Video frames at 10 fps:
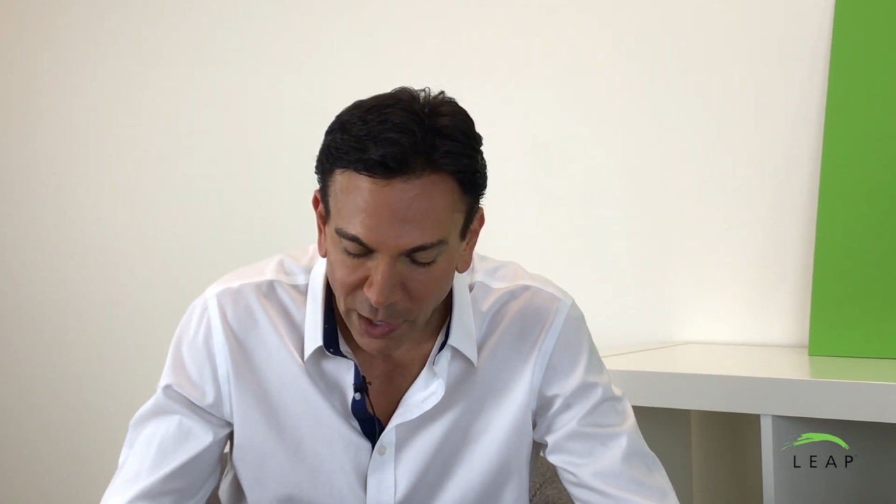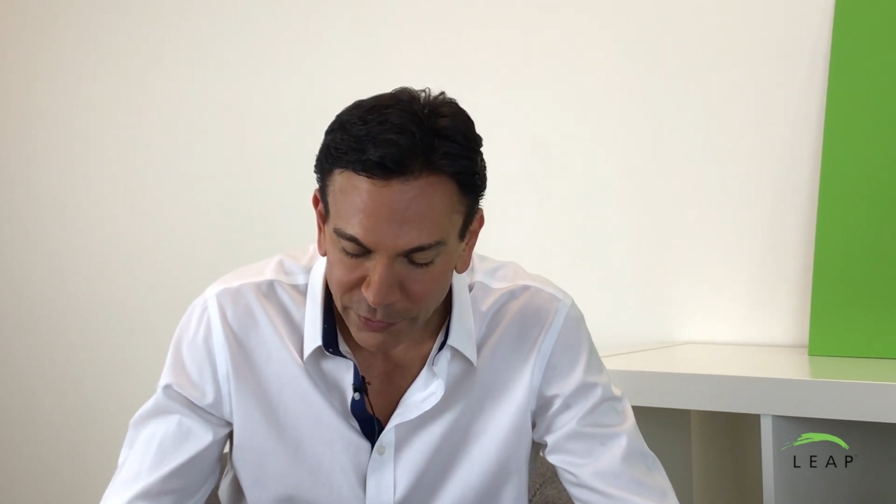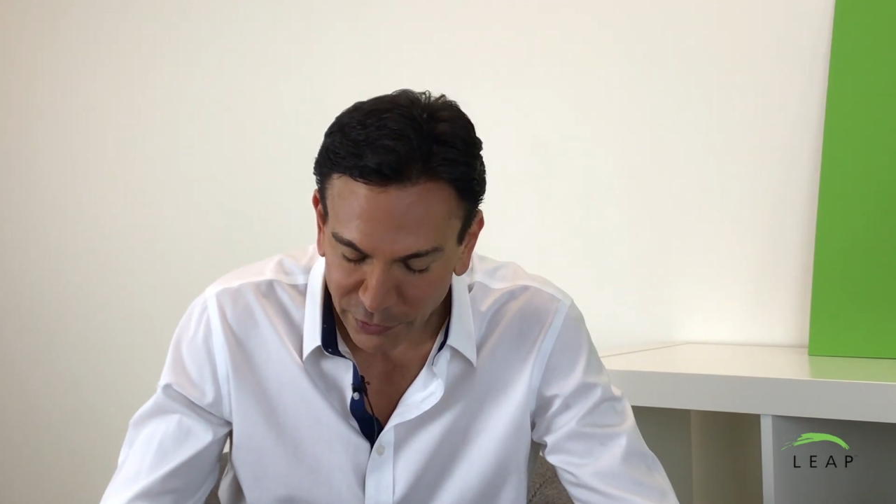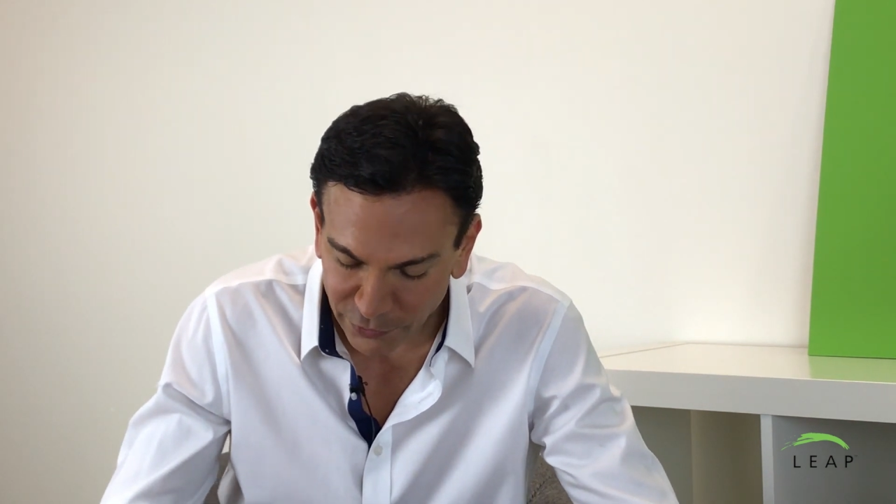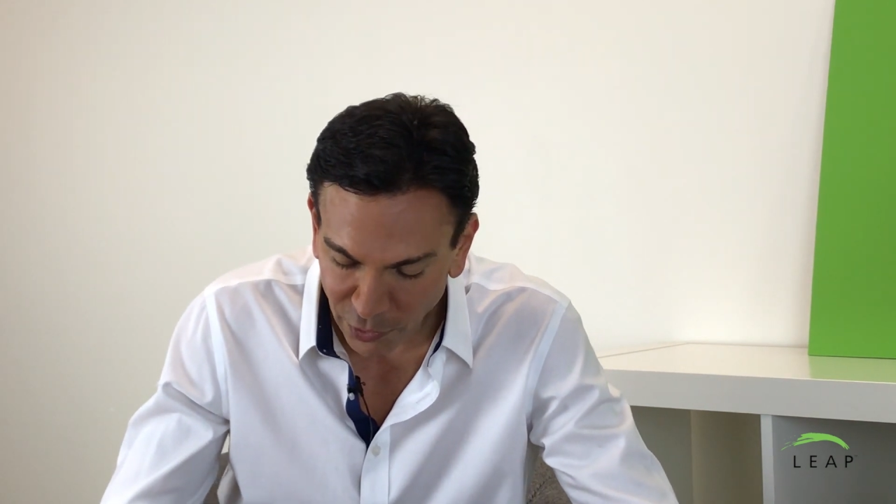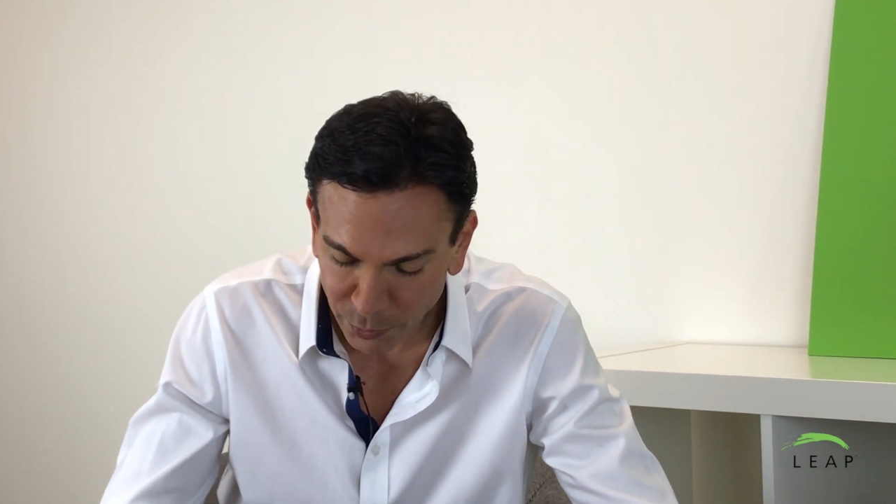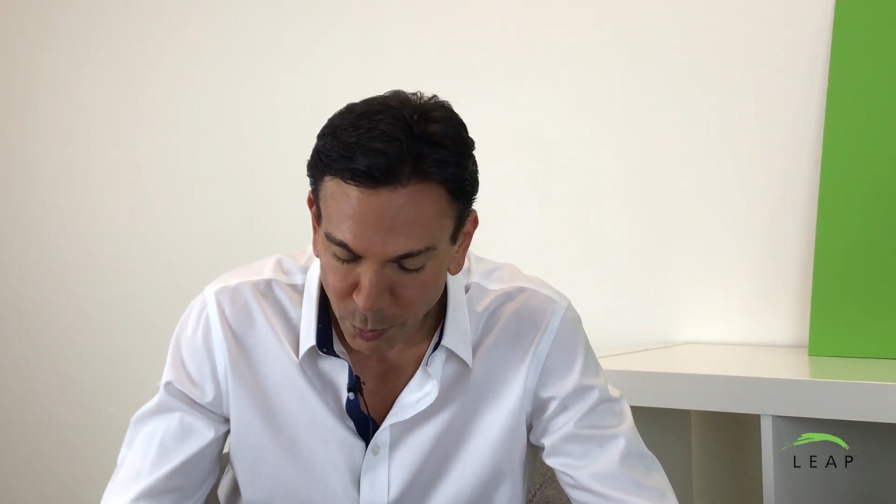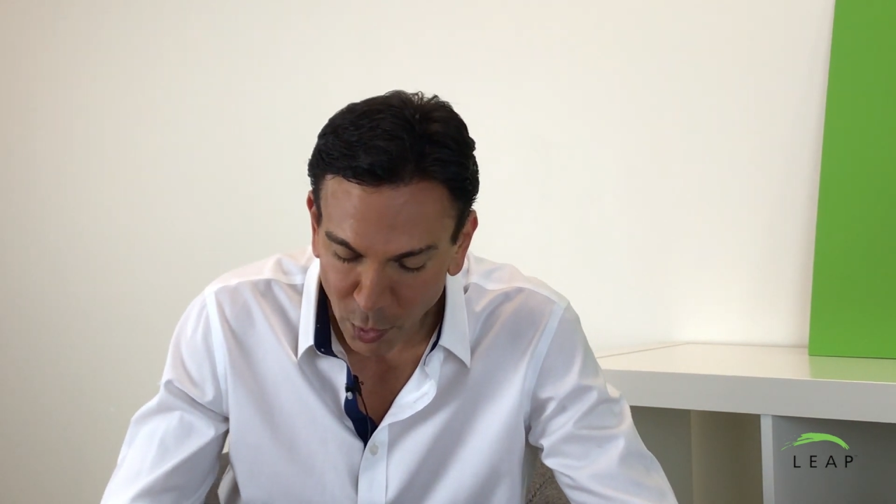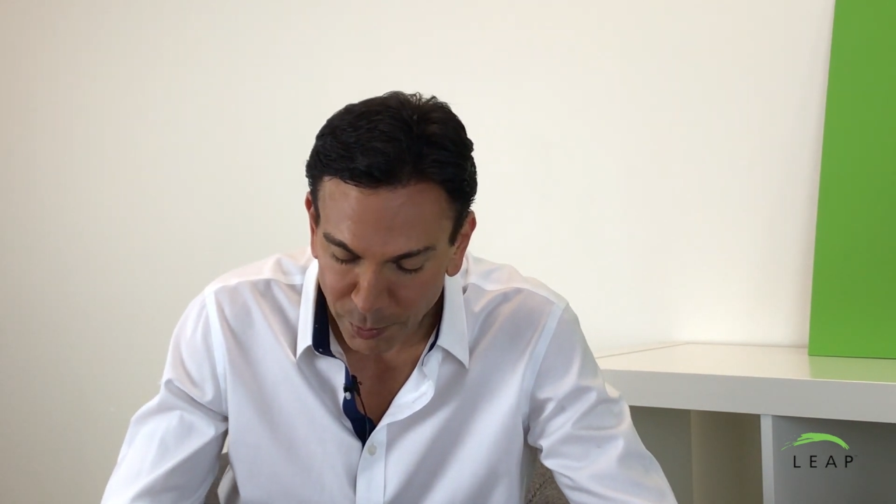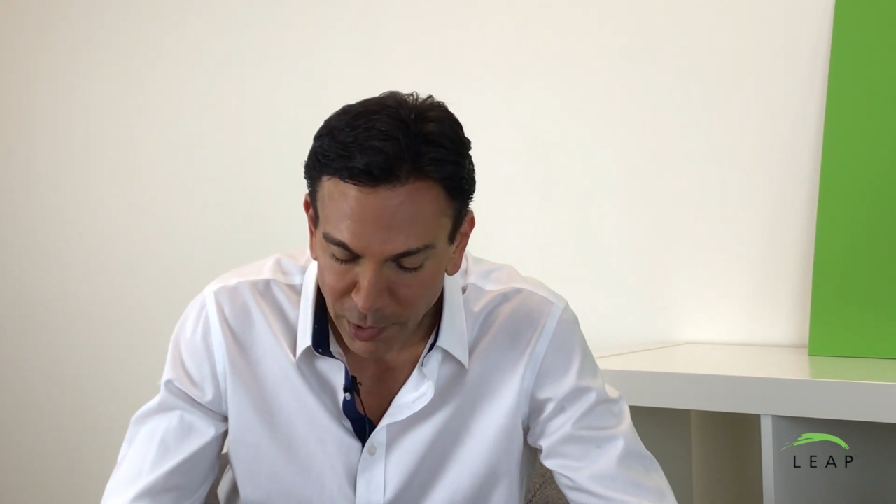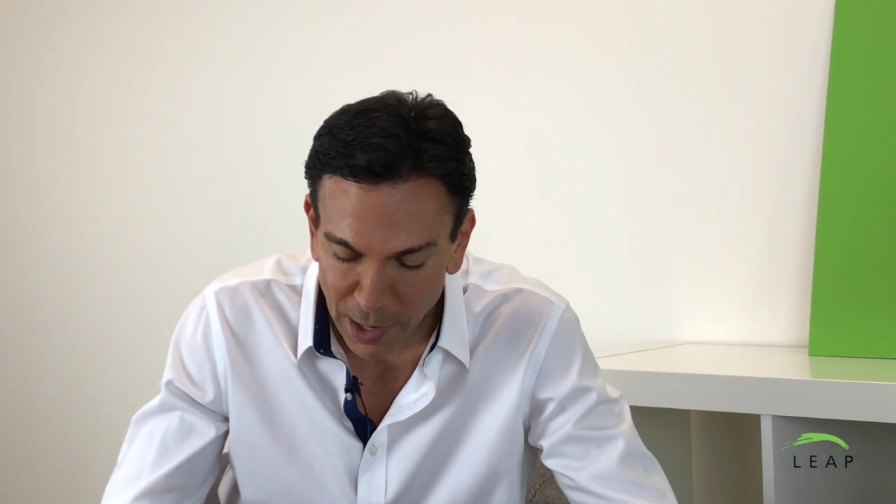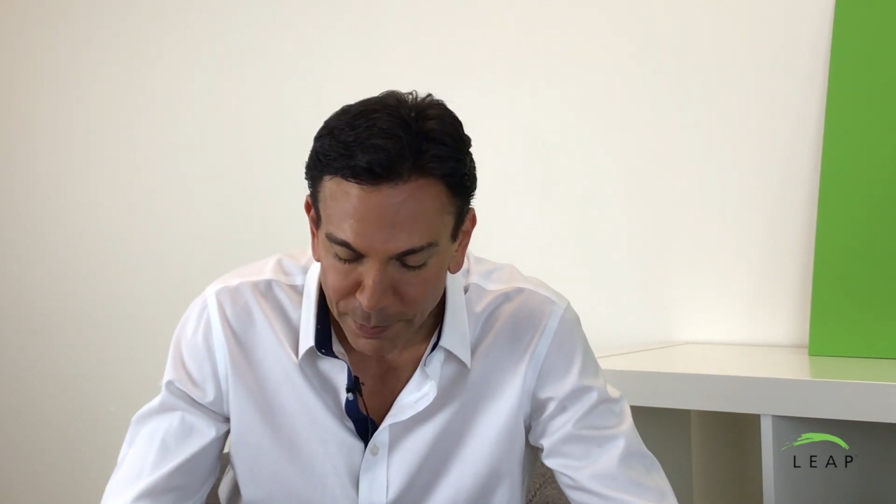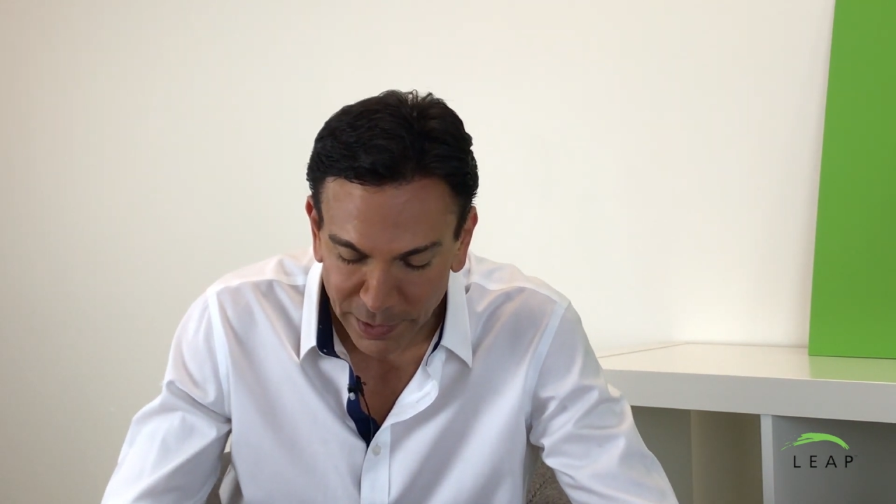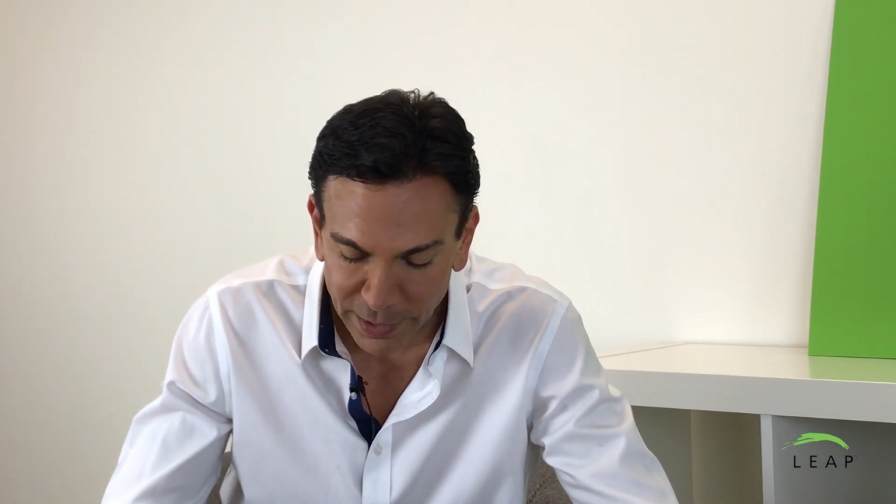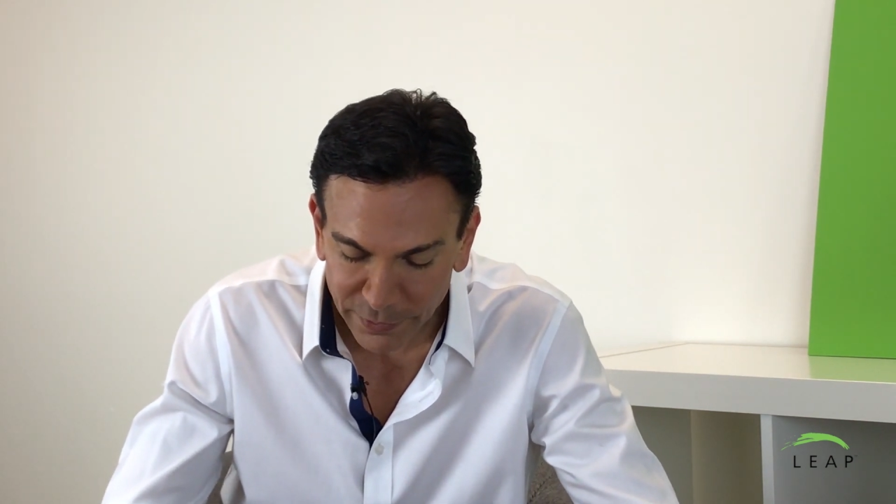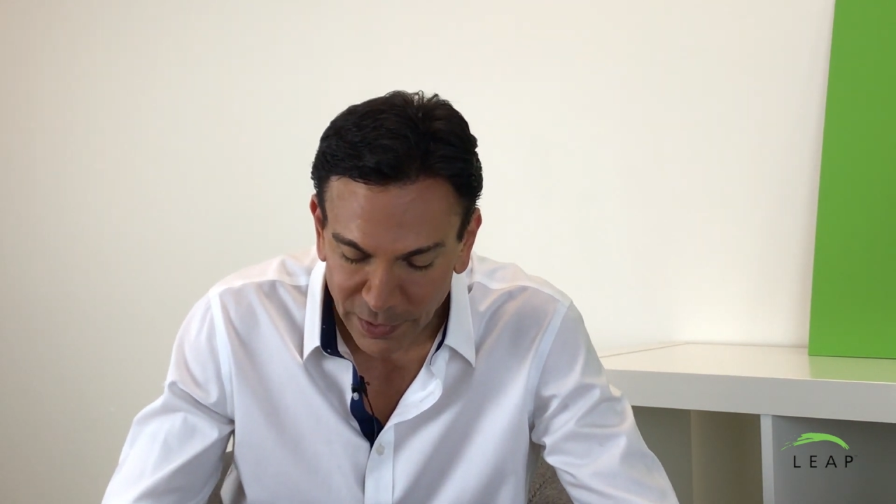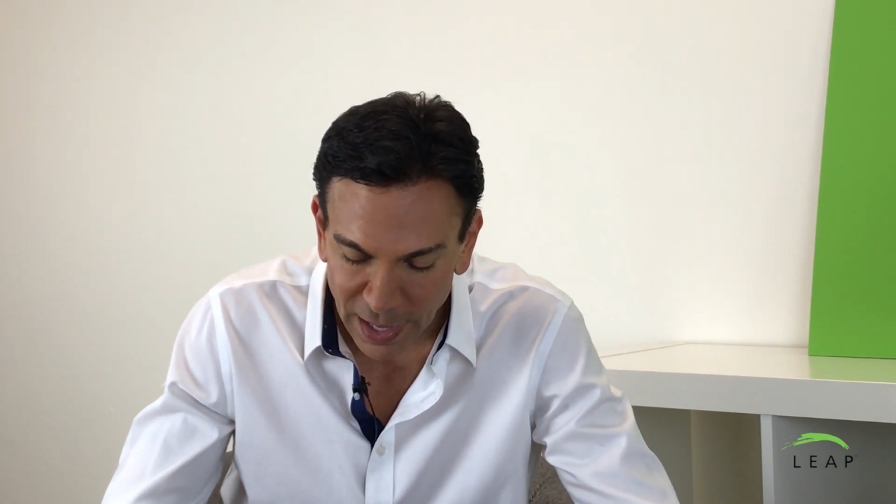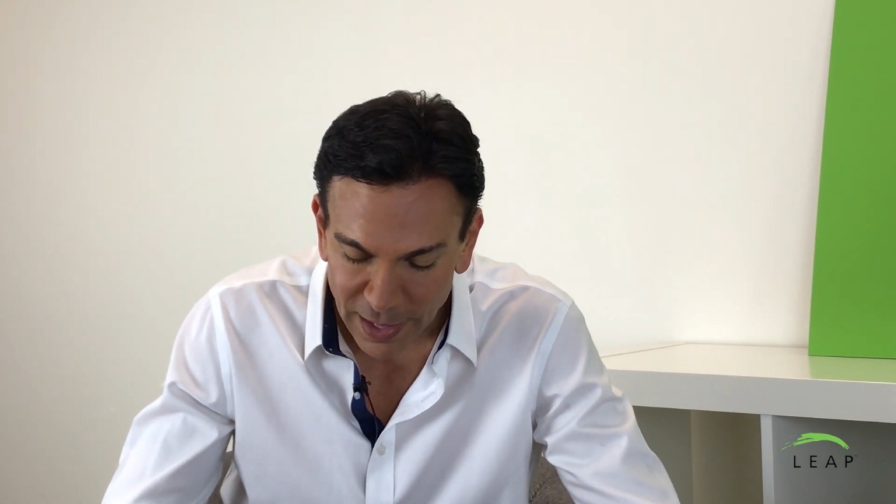also sold more properties